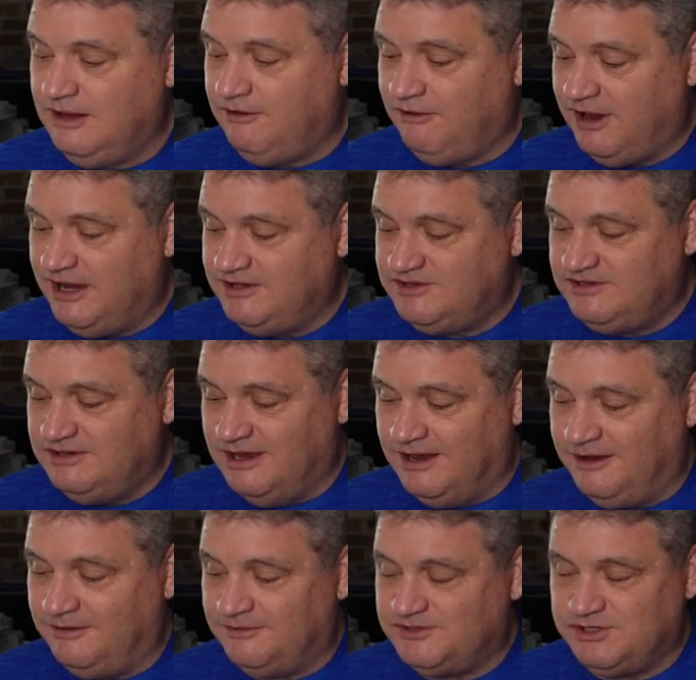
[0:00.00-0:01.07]
Right?
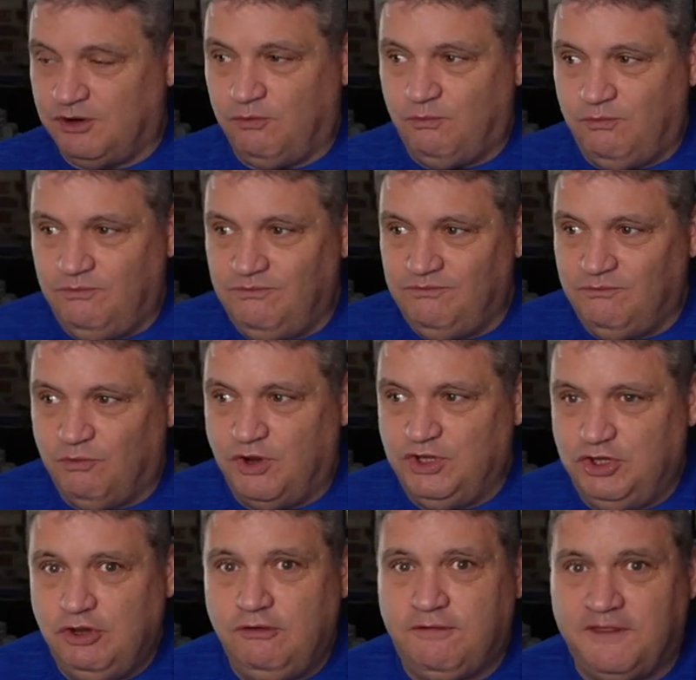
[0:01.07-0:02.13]
So what
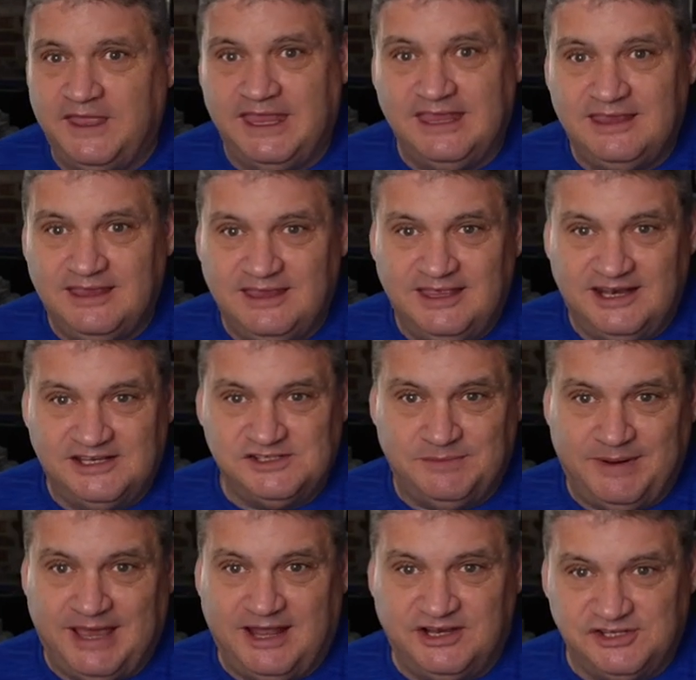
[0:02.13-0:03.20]
you think it is
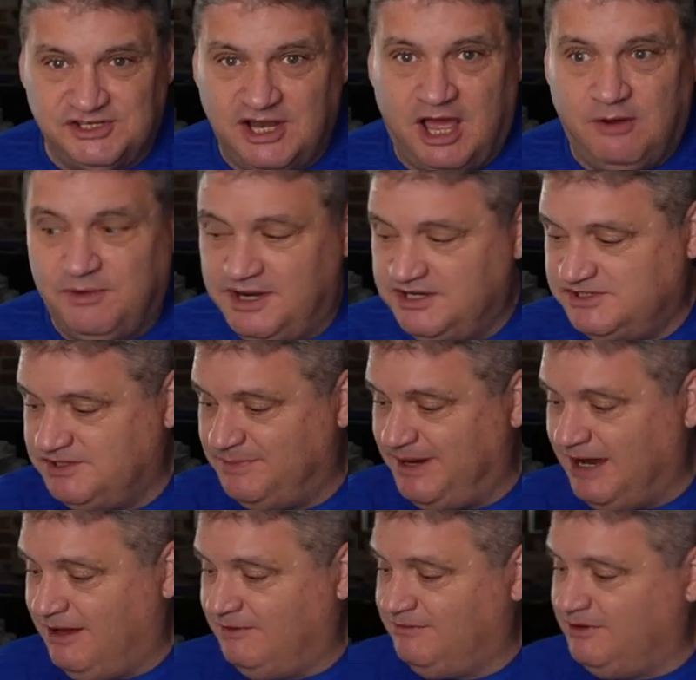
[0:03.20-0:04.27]
about is not what it is
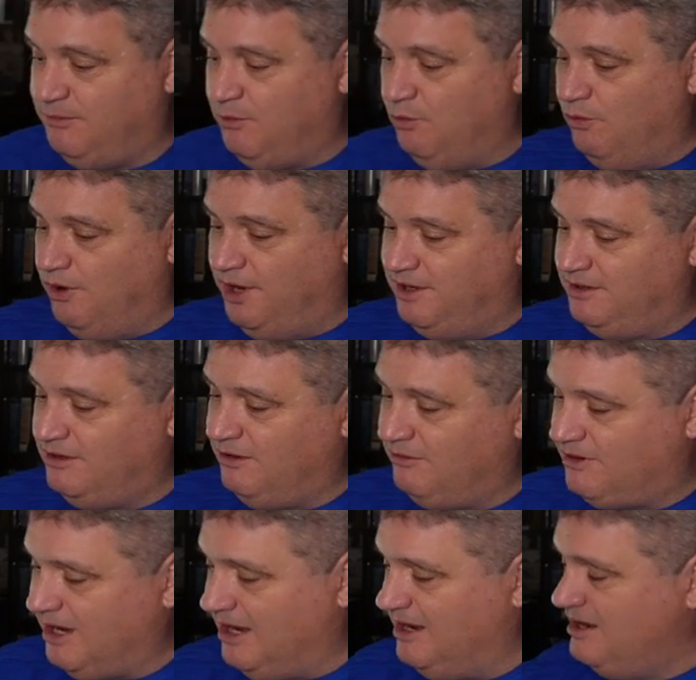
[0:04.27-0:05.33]
about, number one.
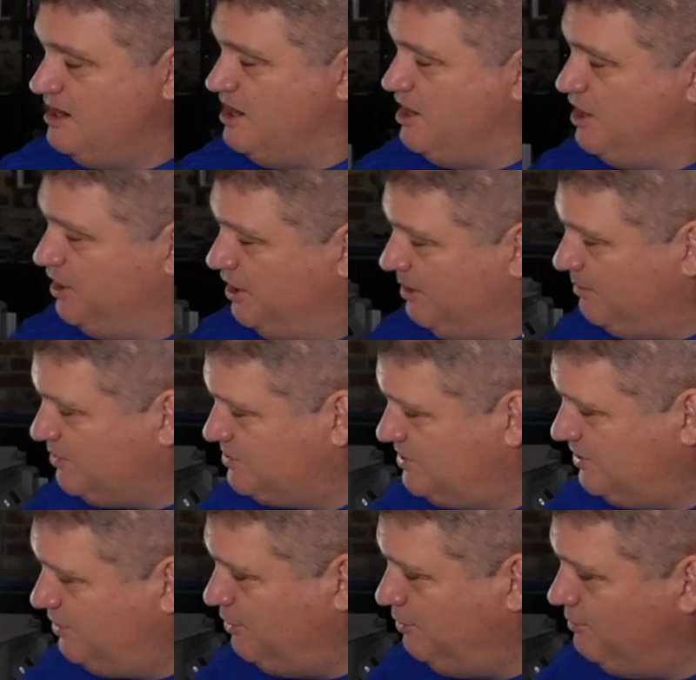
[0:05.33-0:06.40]
Okay? Number
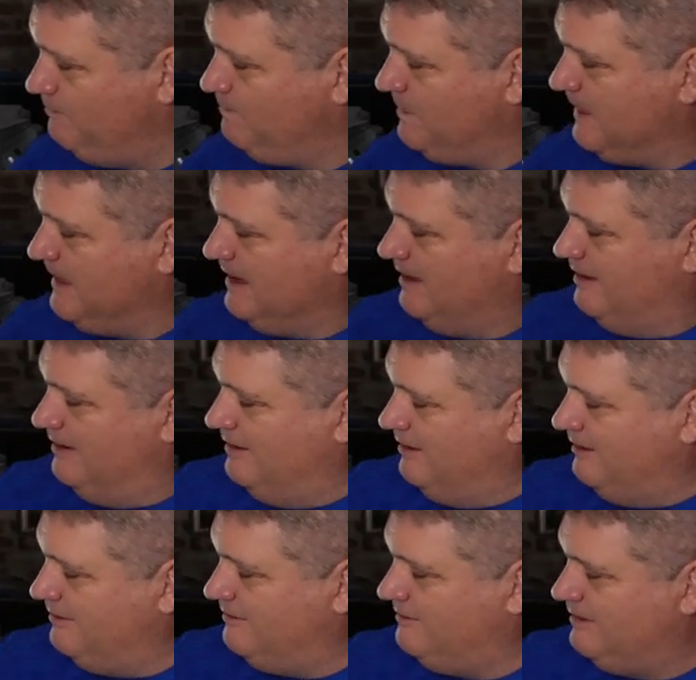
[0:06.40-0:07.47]
two,
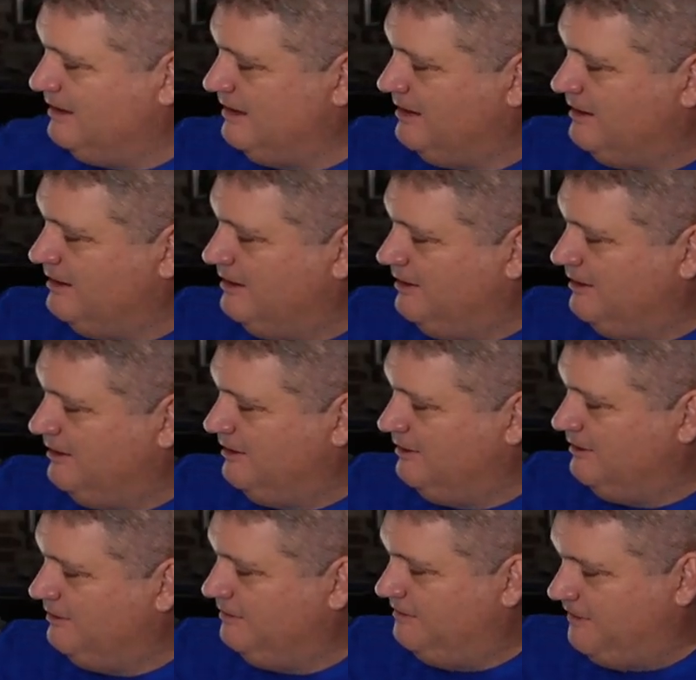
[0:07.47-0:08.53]

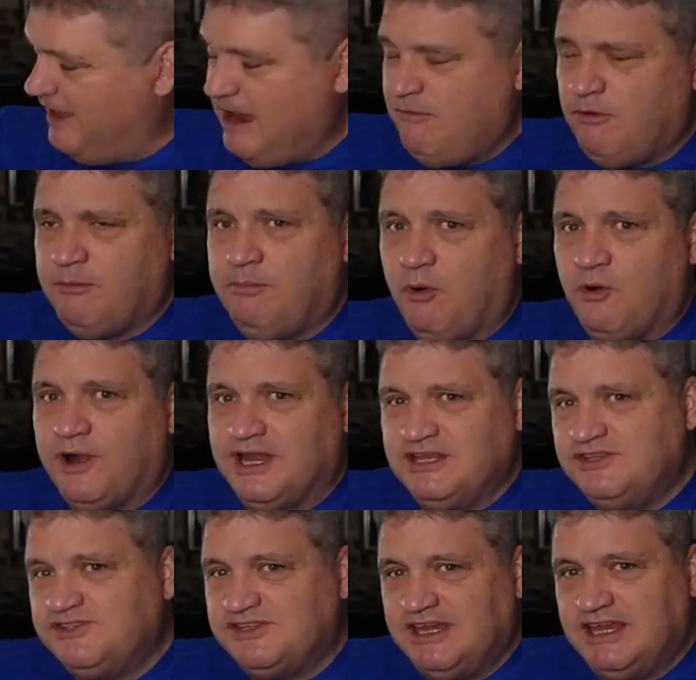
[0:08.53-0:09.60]
they were born
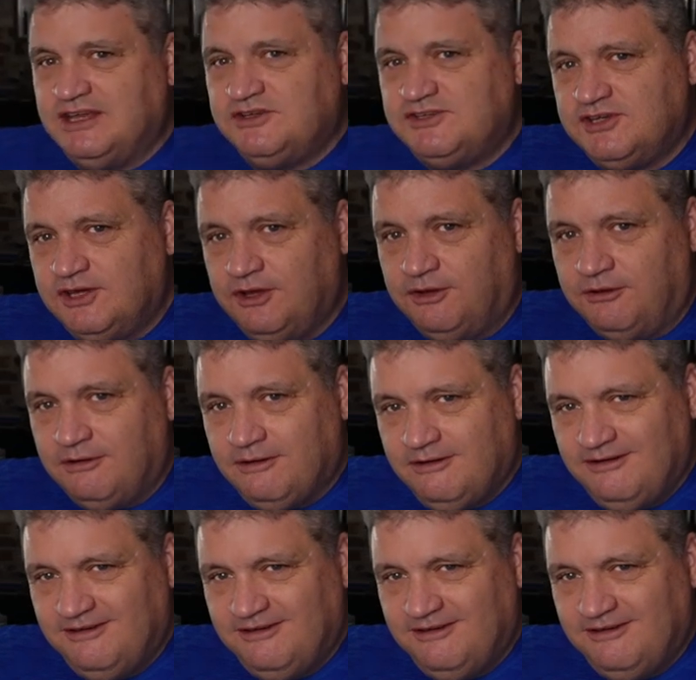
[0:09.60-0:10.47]
in sin too.